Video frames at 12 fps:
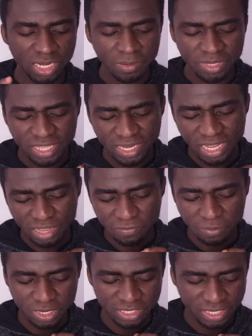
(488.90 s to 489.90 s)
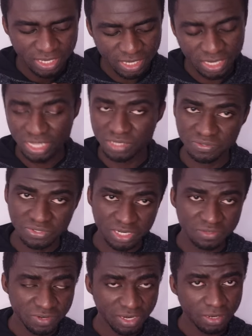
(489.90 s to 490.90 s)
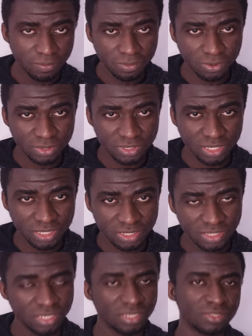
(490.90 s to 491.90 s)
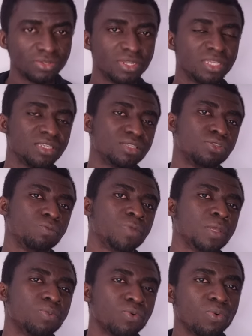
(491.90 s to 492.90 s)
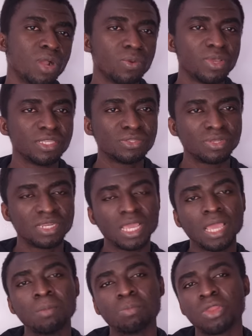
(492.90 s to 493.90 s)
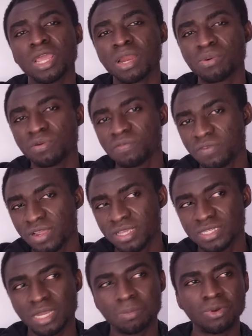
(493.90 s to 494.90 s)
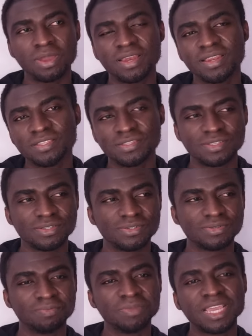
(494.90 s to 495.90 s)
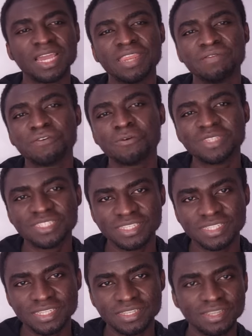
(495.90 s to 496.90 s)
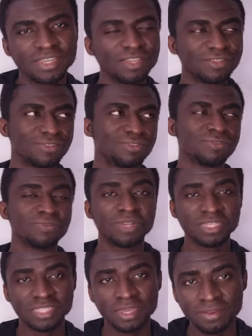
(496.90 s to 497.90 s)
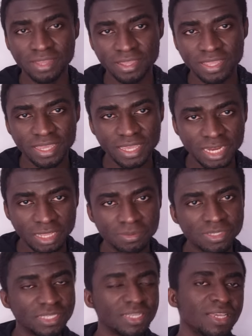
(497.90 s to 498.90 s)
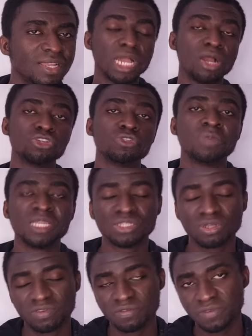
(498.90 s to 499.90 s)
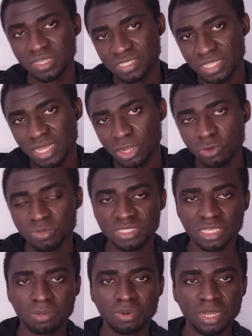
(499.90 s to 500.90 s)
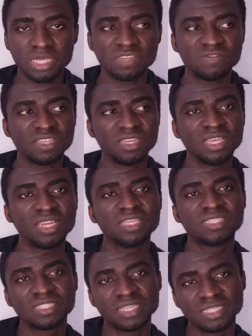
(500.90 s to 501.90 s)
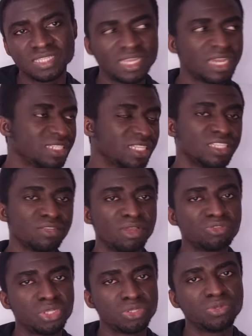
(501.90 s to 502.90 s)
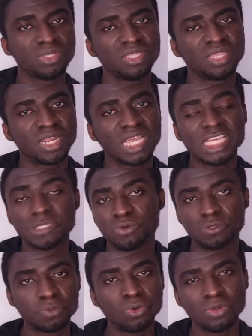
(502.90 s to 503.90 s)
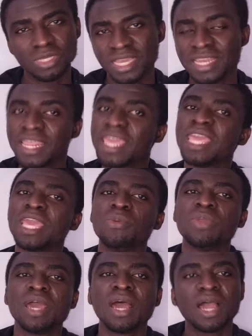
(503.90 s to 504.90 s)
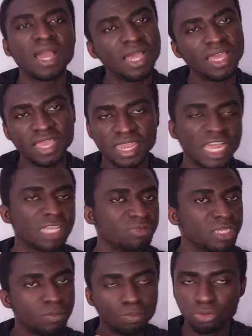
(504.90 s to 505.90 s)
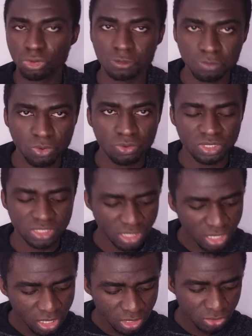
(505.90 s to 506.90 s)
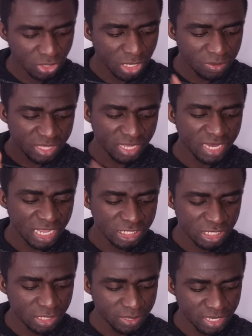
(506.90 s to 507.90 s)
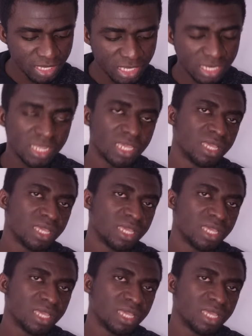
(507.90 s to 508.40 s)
Let me take that information again. It's very, very important. So this is to people who are waiting on the employer reference, apparently to make an informed decision to register the UK NMC. I also mentioned of the fact that I won't be surprised if the date is set, that is January 2023, is postponed. And here we are, it has been postponed. So let me take that statement again.